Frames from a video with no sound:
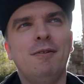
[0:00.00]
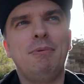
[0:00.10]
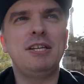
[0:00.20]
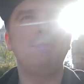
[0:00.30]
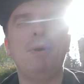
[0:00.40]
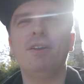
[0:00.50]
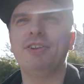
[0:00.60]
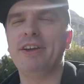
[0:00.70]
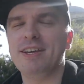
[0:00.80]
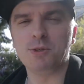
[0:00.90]
best part,
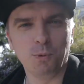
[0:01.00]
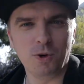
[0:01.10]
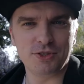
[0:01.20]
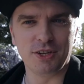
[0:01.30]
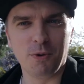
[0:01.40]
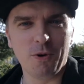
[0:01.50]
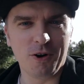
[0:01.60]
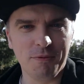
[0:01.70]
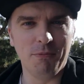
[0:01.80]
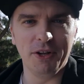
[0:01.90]
I guess, was the ROG
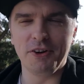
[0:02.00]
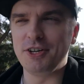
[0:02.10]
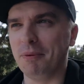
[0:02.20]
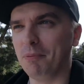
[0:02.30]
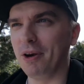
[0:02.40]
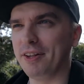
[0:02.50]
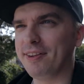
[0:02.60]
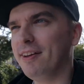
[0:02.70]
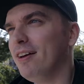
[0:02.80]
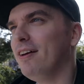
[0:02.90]
Mothership, right?
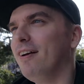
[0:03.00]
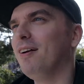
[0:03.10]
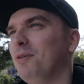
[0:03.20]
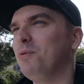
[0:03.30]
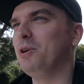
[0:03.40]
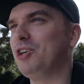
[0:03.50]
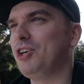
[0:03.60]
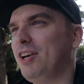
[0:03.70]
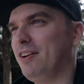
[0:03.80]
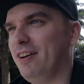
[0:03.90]
Which
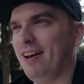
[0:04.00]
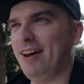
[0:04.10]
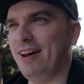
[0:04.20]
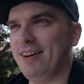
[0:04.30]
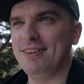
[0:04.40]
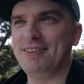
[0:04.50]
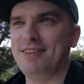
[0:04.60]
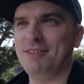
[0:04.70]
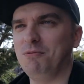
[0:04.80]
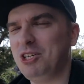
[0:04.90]

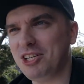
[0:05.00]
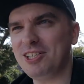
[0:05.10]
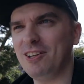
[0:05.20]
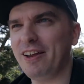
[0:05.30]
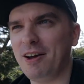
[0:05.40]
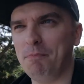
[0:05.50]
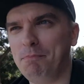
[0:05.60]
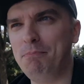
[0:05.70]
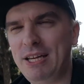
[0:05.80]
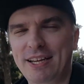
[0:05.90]
is like a
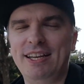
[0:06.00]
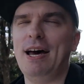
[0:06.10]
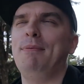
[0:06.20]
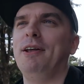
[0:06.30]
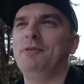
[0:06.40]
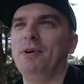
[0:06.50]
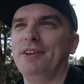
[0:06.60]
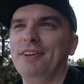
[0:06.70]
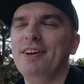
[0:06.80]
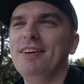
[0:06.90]
big tablet, right?
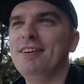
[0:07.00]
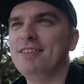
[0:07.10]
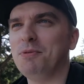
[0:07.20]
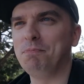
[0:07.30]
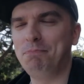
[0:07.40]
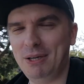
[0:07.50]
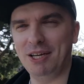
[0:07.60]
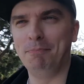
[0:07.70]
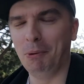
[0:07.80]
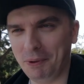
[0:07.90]
It's a
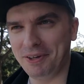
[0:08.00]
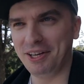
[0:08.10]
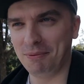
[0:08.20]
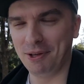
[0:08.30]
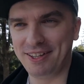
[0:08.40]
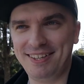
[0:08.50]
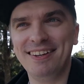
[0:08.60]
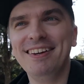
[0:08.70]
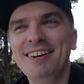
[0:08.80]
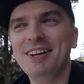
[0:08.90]
big bulky tablet
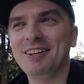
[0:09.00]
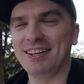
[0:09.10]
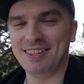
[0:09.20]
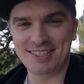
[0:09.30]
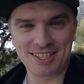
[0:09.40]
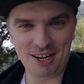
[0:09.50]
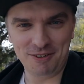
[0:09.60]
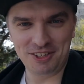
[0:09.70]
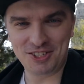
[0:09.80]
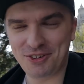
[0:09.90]
that doesn't have
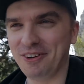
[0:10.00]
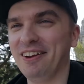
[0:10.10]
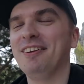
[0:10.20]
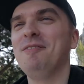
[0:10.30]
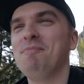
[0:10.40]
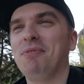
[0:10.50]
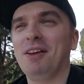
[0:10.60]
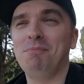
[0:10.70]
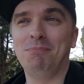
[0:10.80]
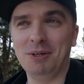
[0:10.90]
a touchscreen,
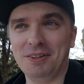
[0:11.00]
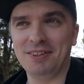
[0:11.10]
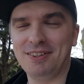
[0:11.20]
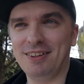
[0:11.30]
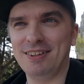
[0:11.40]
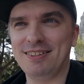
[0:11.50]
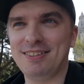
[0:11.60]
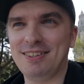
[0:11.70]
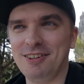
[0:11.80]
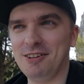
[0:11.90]
but
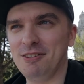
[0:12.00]
it's